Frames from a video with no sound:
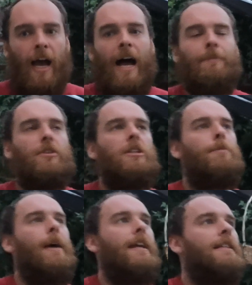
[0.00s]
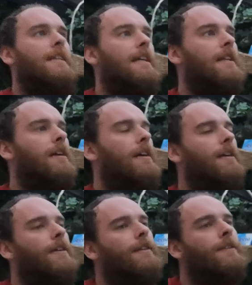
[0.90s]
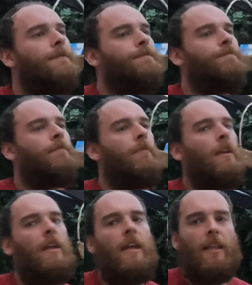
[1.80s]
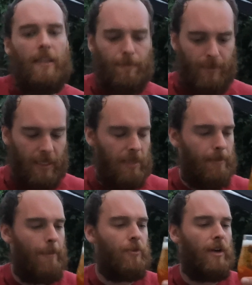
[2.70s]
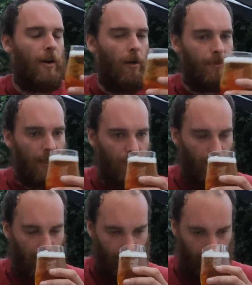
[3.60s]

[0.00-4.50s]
I'm suspecting this potentially might be dry hopped actually.